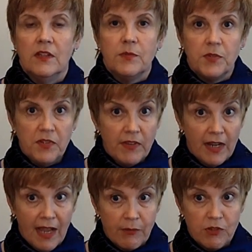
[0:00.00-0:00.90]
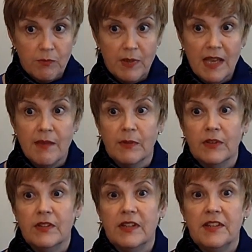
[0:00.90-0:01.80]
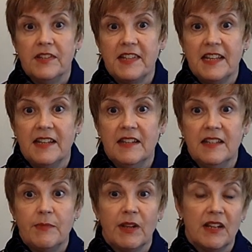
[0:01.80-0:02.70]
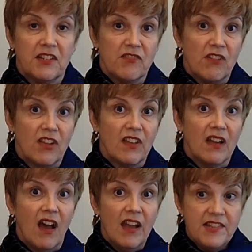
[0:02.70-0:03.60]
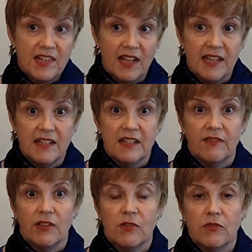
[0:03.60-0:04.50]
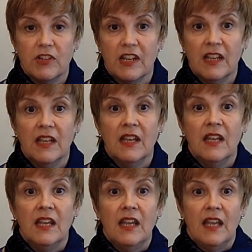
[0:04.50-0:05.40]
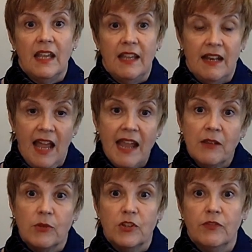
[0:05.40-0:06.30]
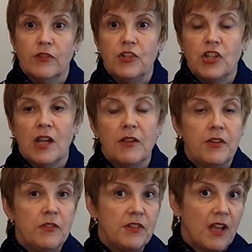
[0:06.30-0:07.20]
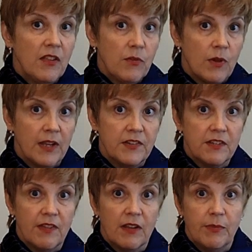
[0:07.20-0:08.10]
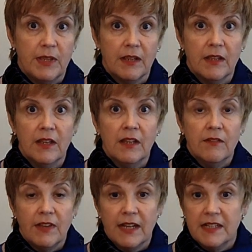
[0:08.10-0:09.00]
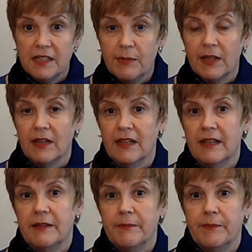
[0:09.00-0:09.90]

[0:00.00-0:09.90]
Specific language impairment is seen typically as a rather isolated difficulty in language for a child who's otherwise developing fairly typically.